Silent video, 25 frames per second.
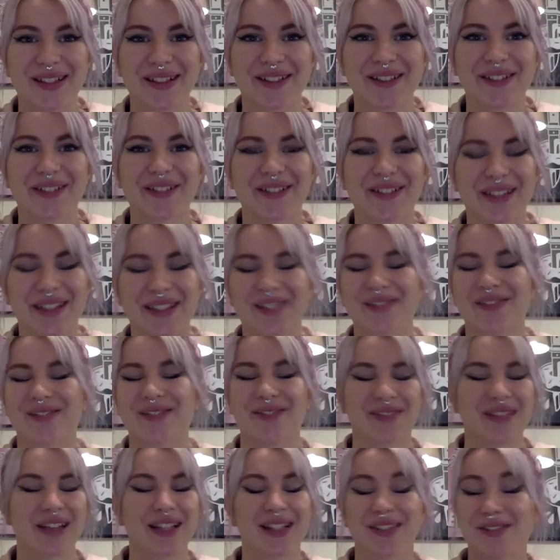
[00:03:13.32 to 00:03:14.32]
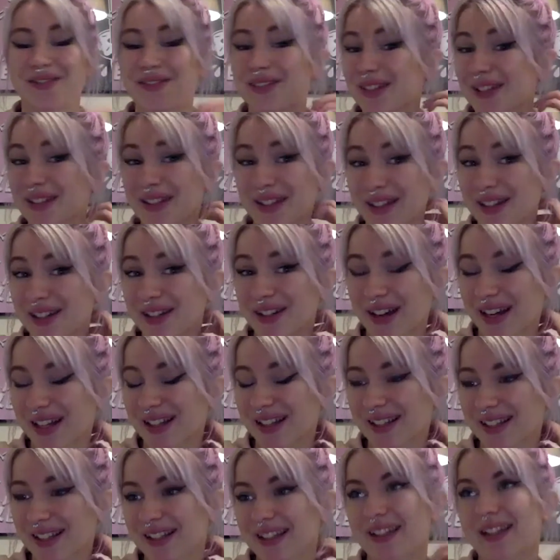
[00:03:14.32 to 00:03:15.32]
cool. That's really
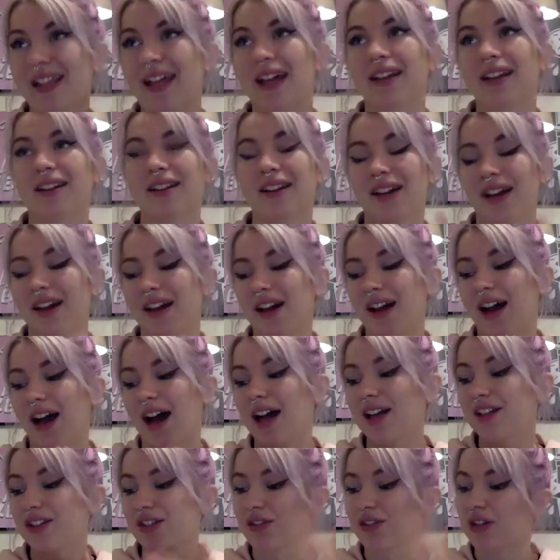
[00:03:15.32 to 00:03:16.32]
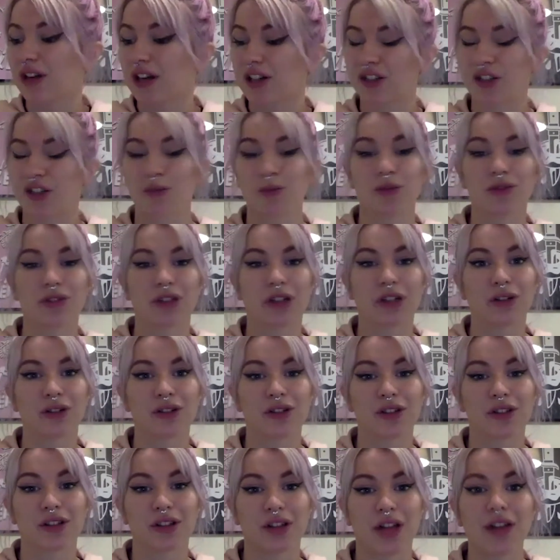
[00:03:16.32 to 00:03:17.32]
interesting. And then as you're actually moving on to
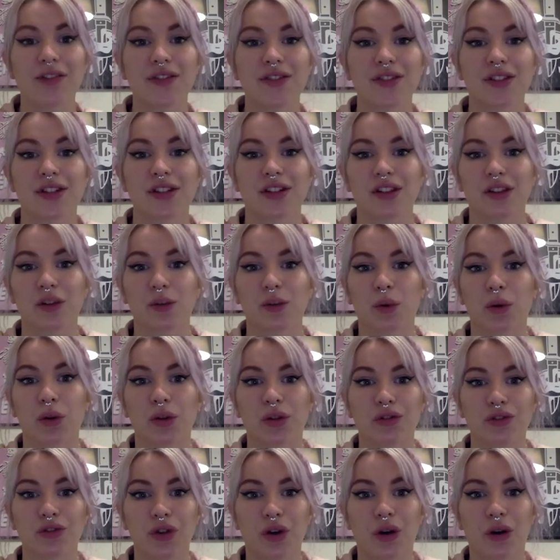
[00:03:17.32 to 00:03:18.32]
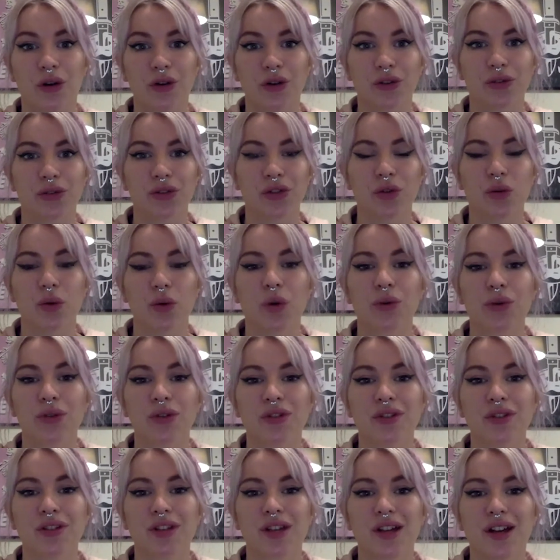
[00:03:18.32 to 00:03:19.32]
the left side of the wall, you've got all those
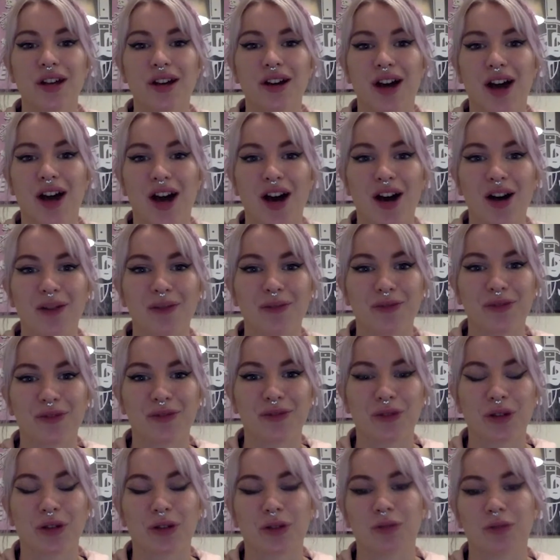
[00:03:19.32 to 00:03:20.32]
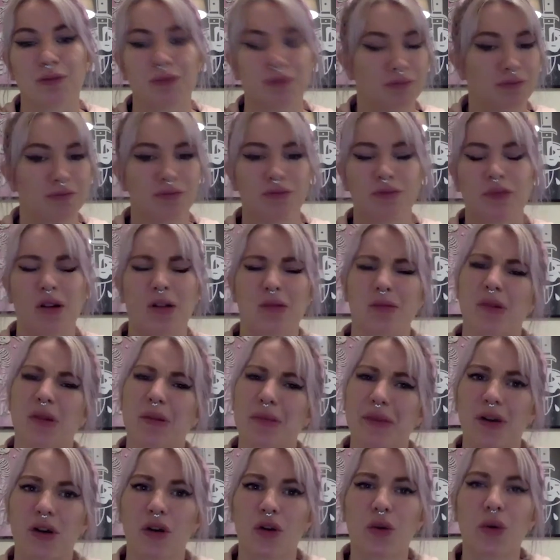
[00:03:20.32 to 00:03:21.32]
quotes. Well, maybe
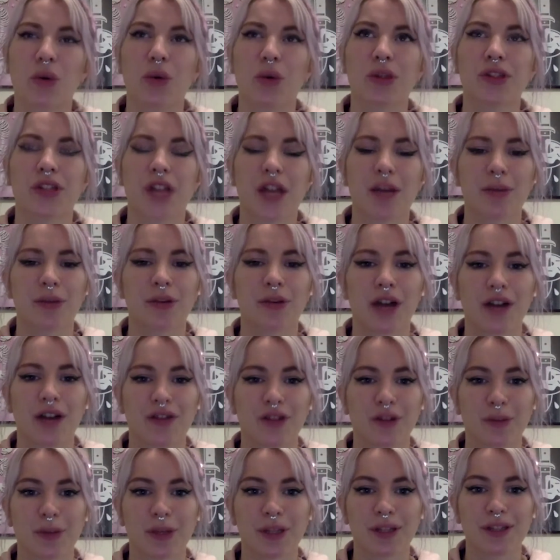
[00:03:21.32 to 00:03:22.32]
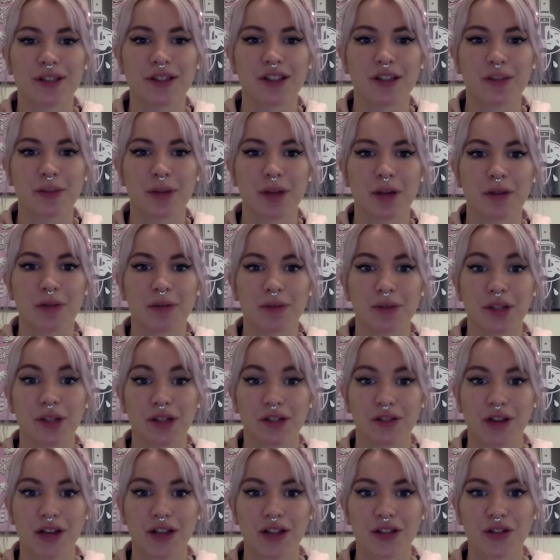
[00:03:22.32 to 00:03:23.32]
not quotes, typographic pieces about being a
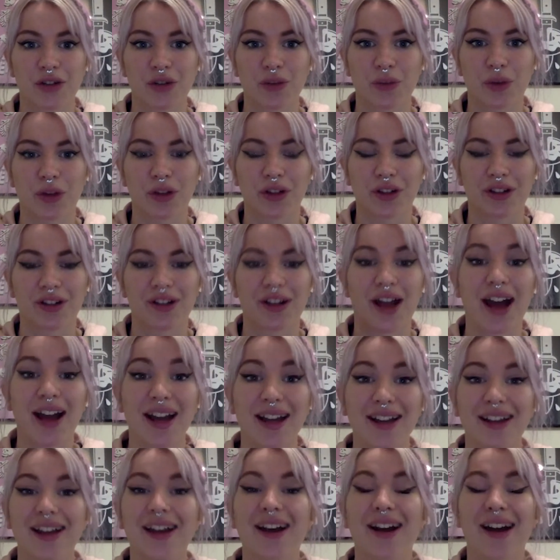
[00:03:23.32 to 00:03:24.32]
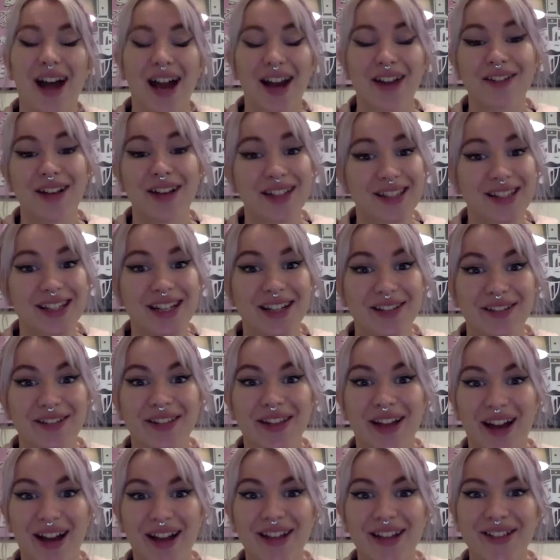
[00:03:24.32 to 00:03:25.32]
restaurant worker. And I resonate with
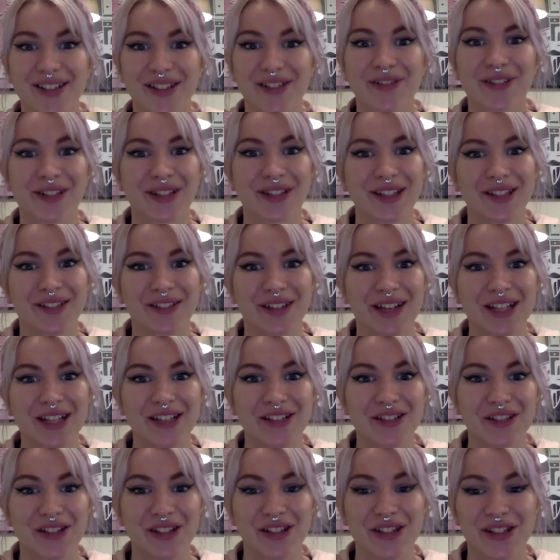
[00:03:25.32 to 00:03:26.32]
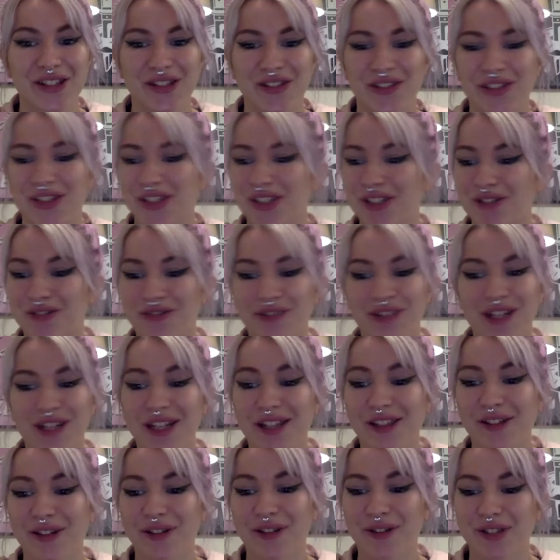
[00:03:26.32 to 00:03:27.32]
that. I used to work in the restaurant industry. Just reading
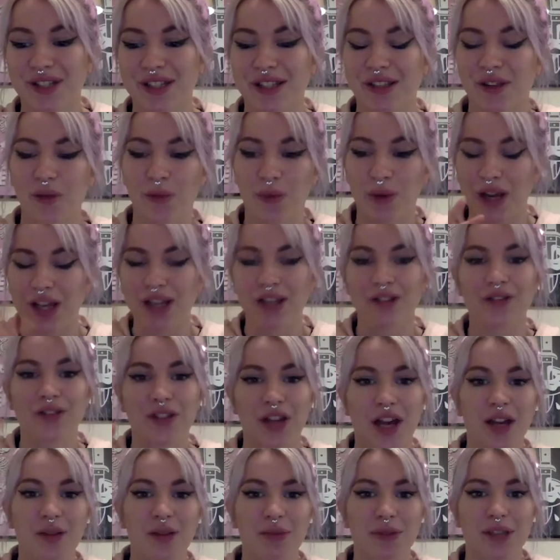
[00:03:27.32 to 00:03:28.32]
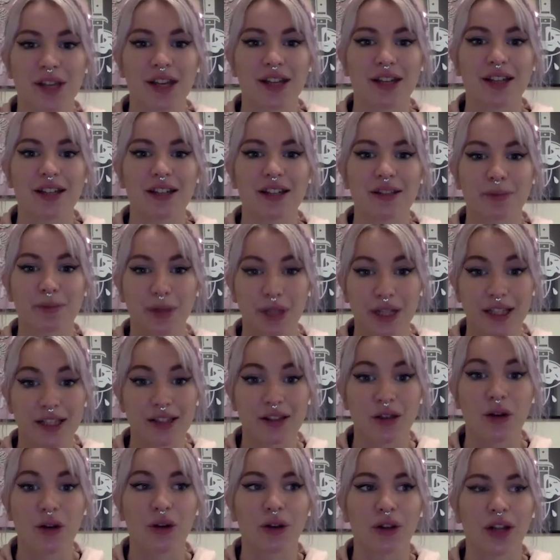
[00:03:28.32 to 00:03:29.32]
those and the way you've typeset and placed
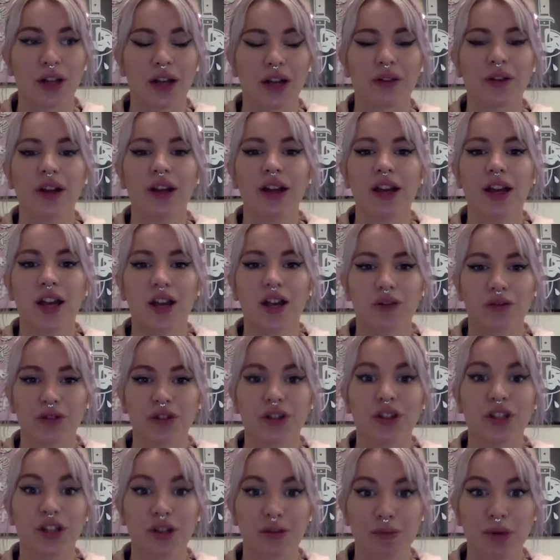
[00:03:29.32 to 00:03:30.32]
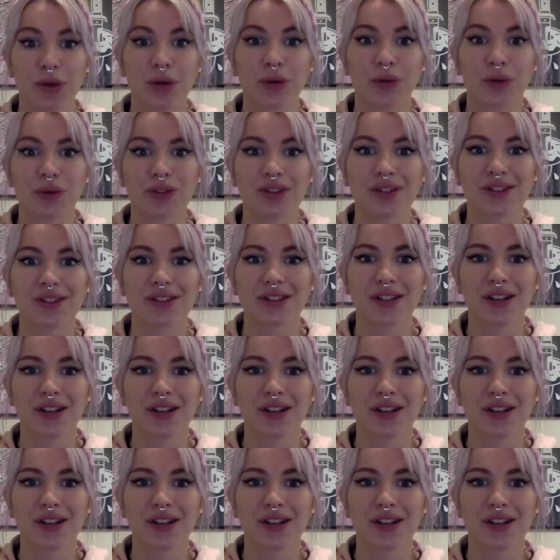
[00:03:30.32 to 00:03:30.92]
it all out, it really emotes